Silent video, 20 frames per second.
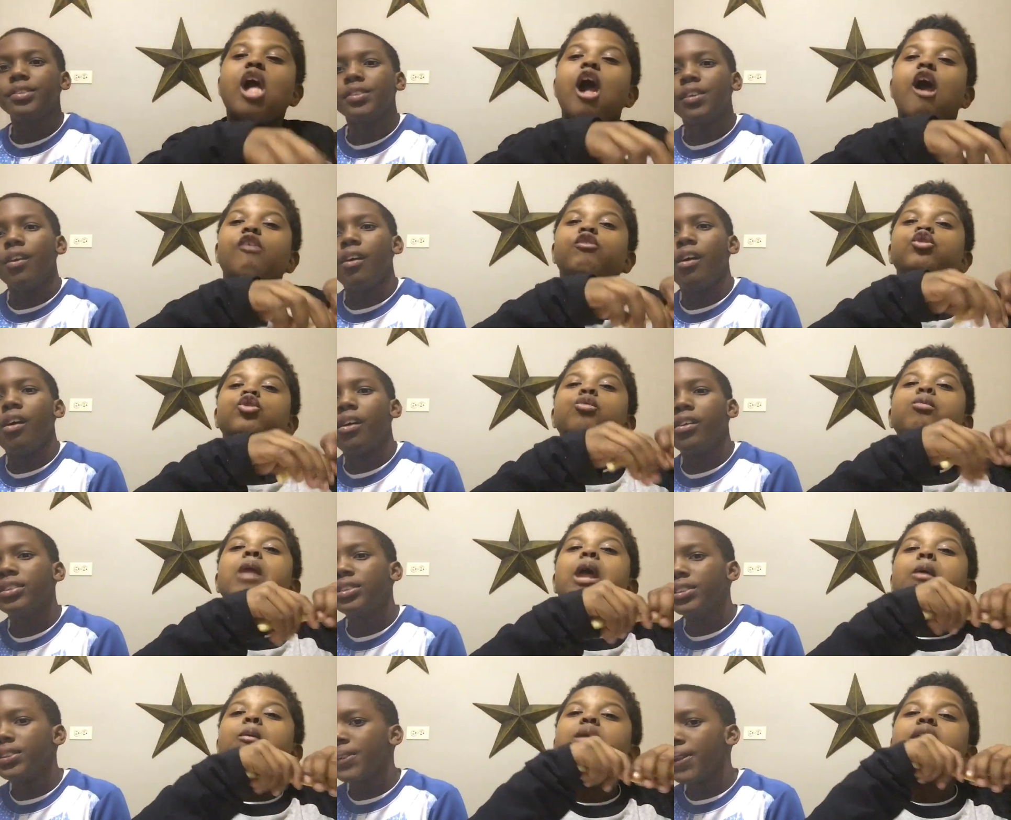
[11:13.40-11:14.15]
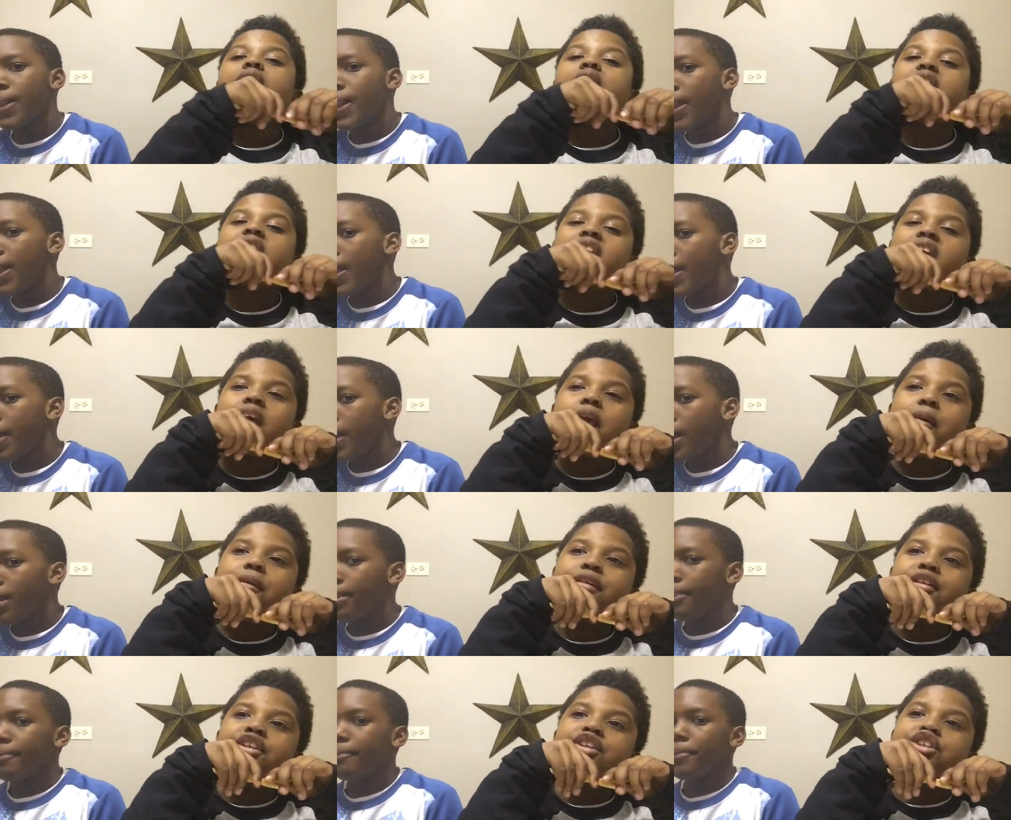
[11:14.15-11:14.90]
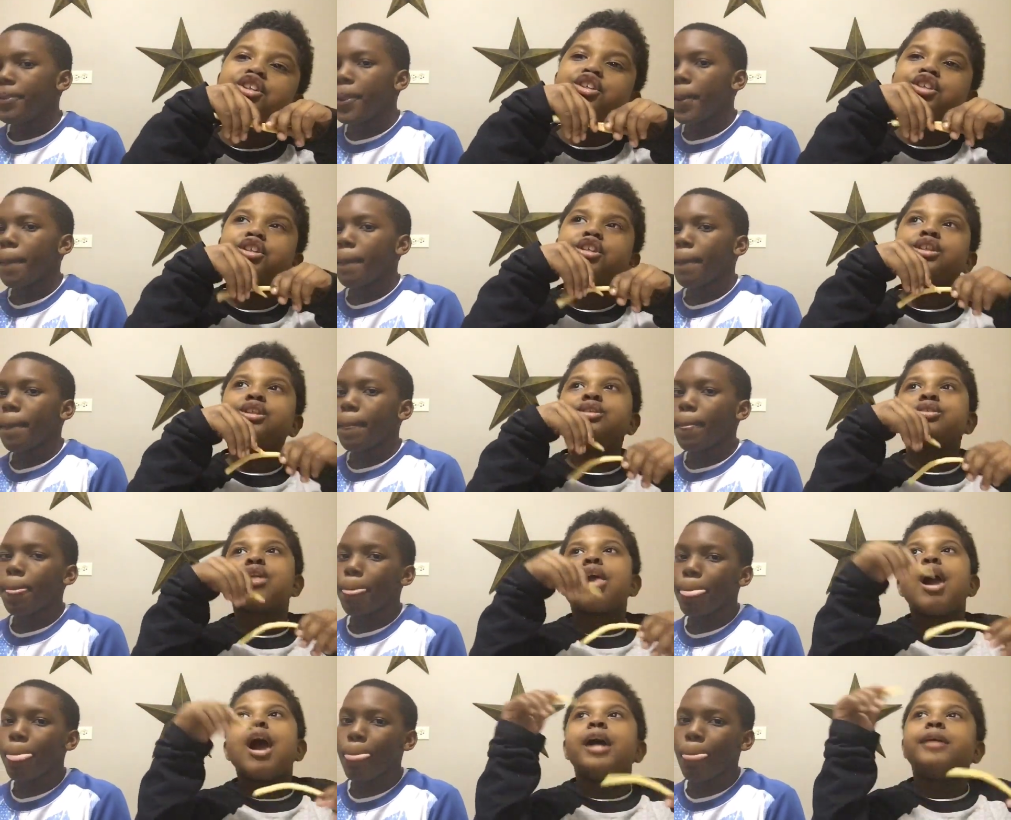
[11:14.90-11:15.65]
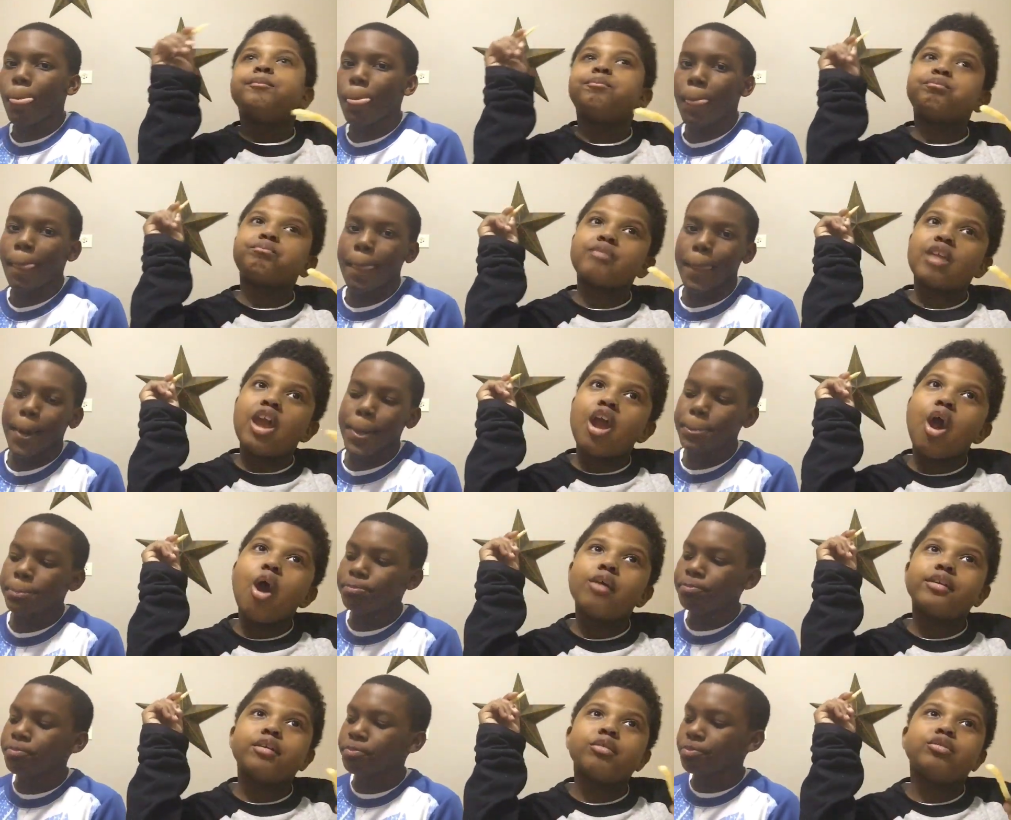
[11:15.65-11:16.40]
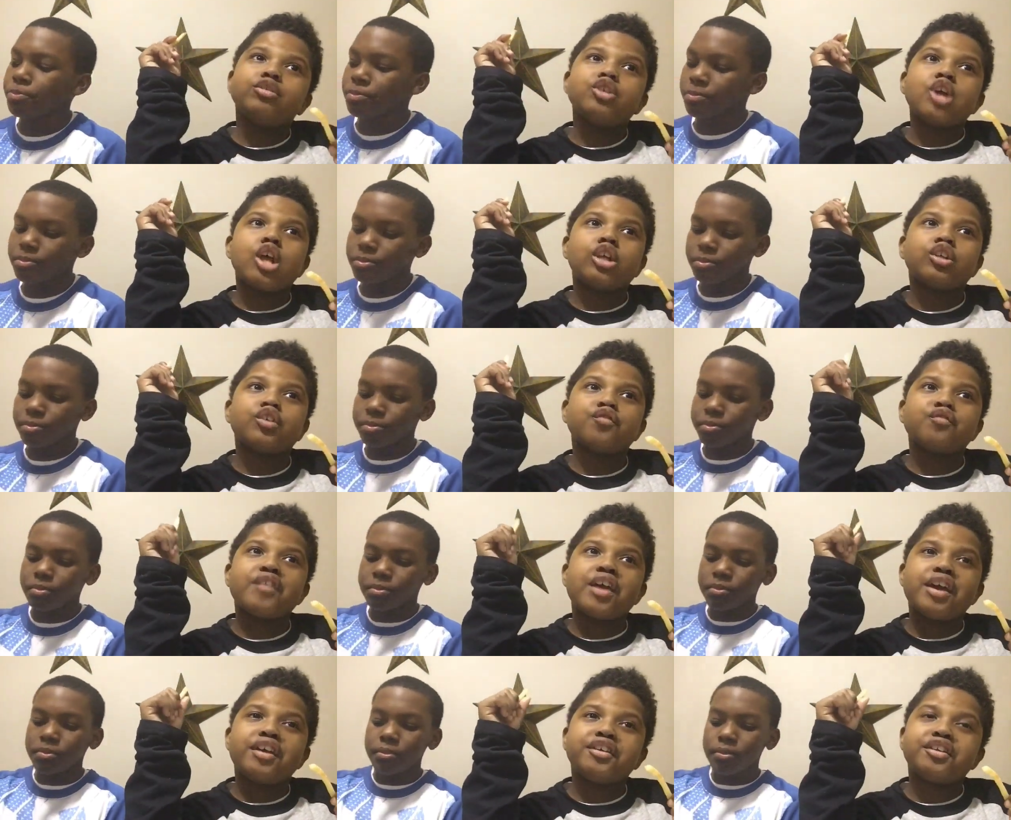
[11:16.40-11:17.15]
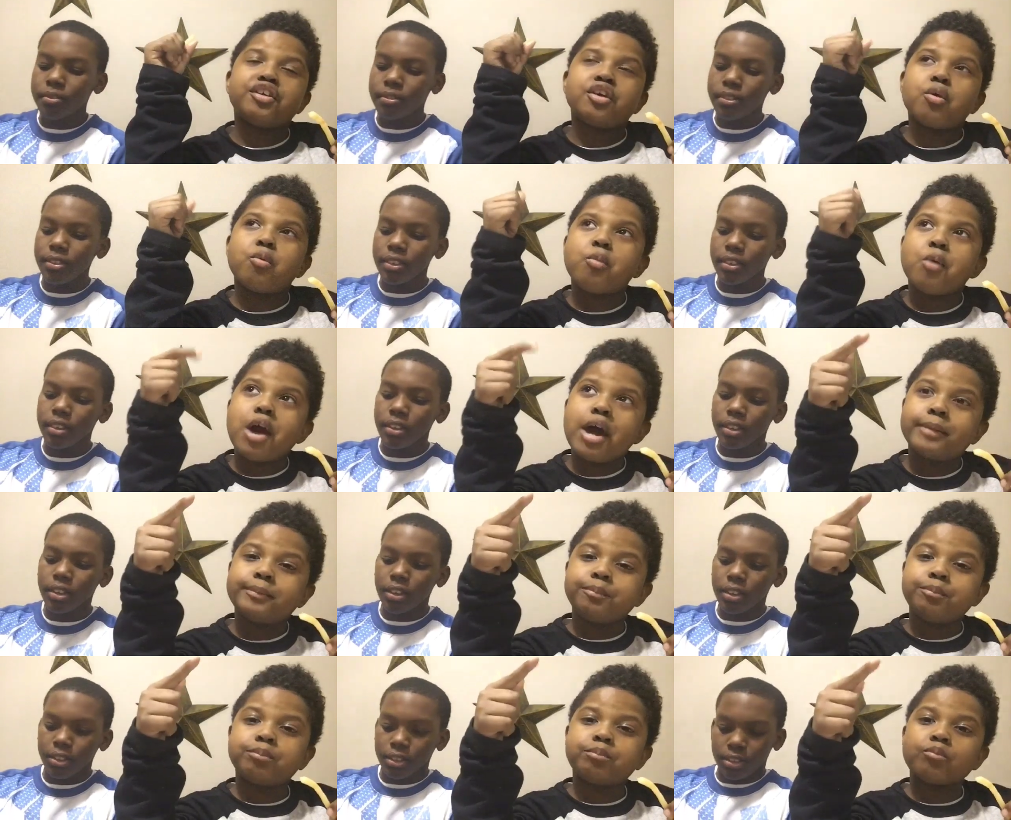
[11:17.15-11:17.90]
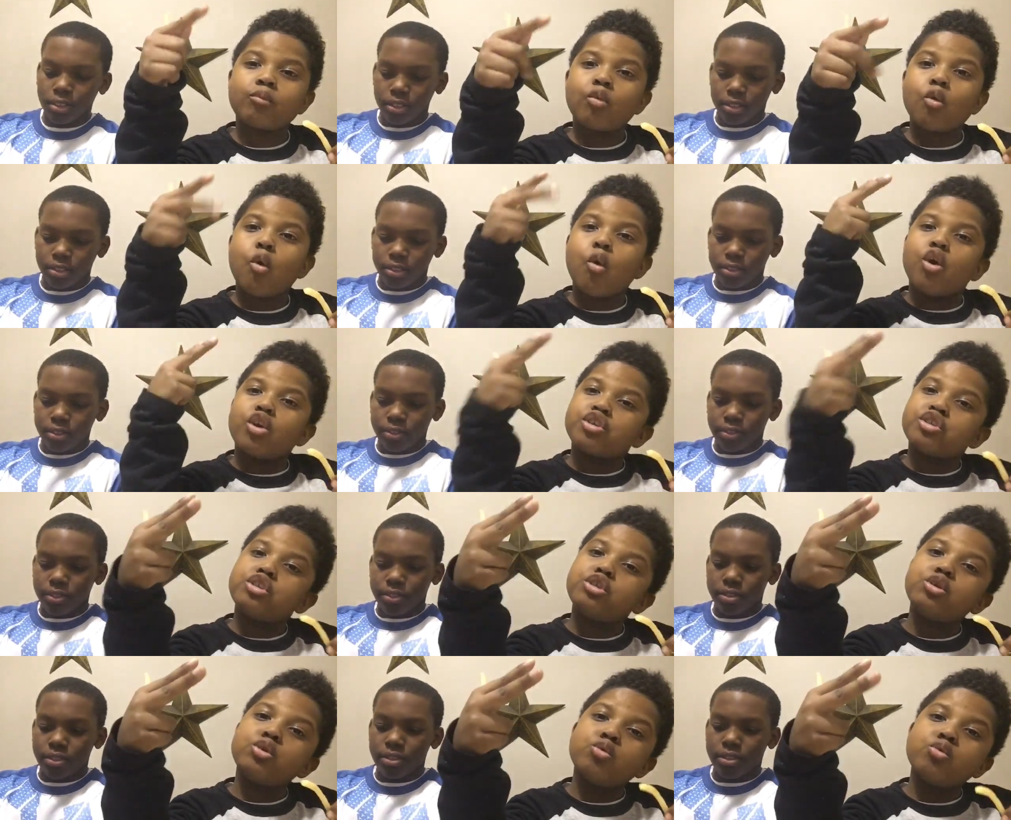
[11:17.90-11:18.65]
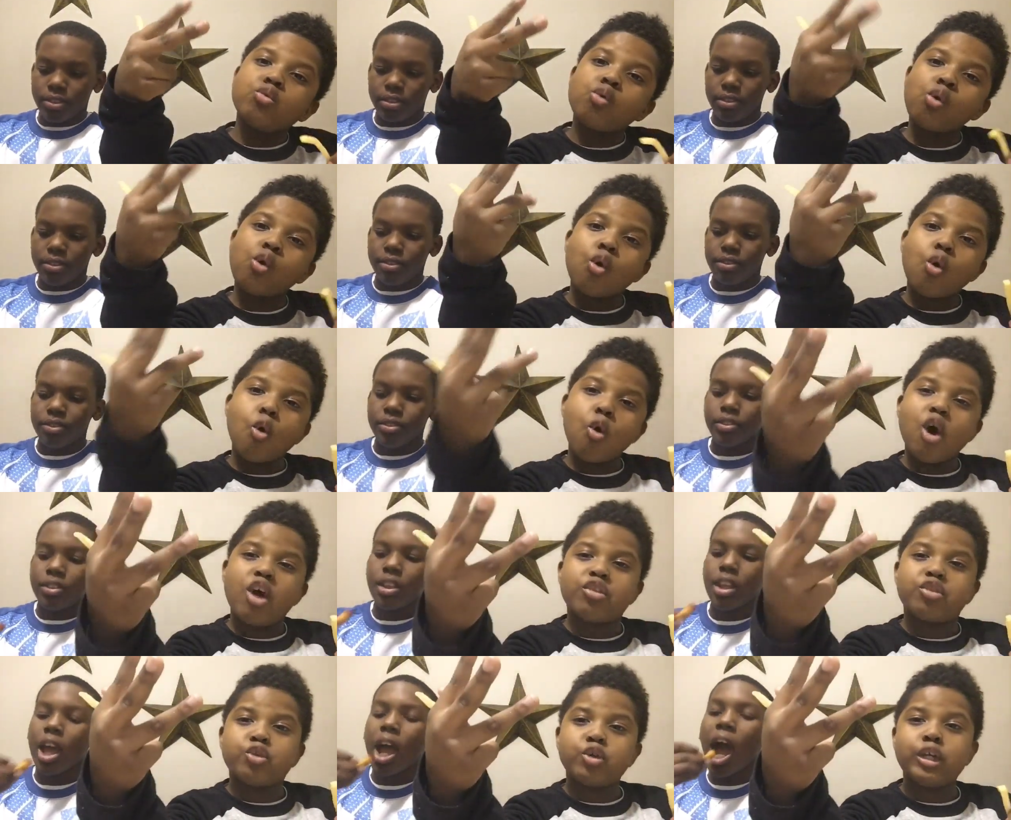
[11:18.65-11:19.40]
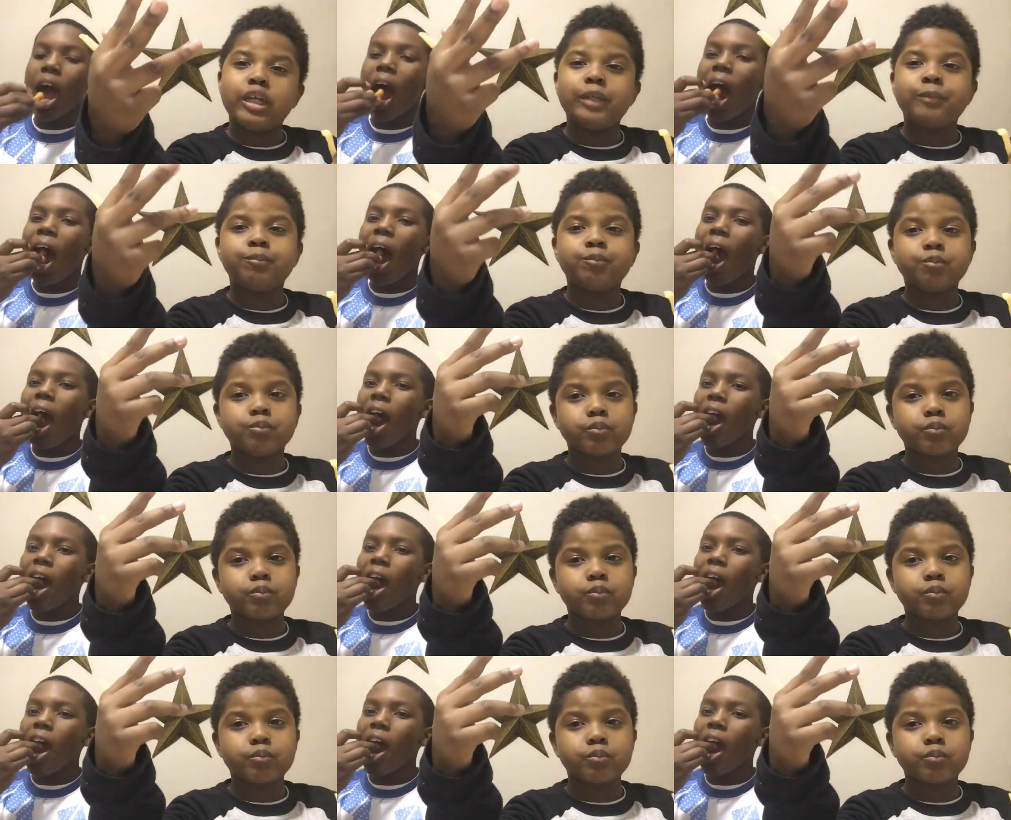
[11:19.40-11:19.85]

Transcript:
Speaker 1: I will play one of the characters and hold them Transylvania 1 or 2 or 3.